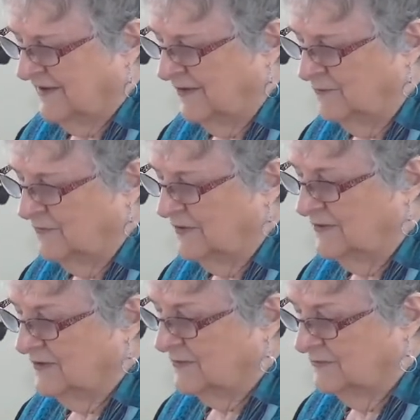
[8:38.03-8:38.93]
And
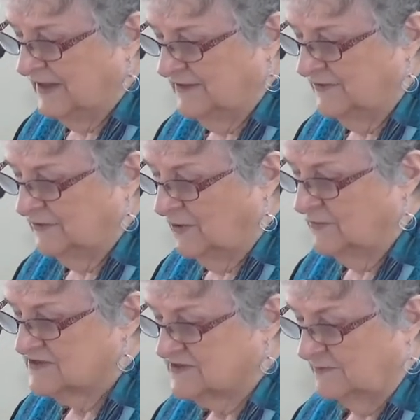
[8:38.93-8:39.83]
we're making no
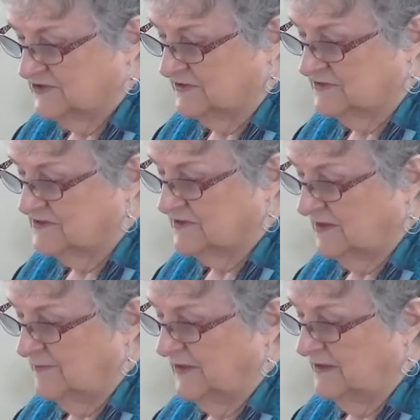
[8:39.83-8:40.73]
assumptions
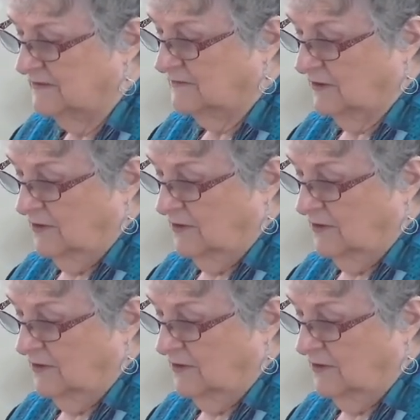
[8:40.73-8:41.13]
about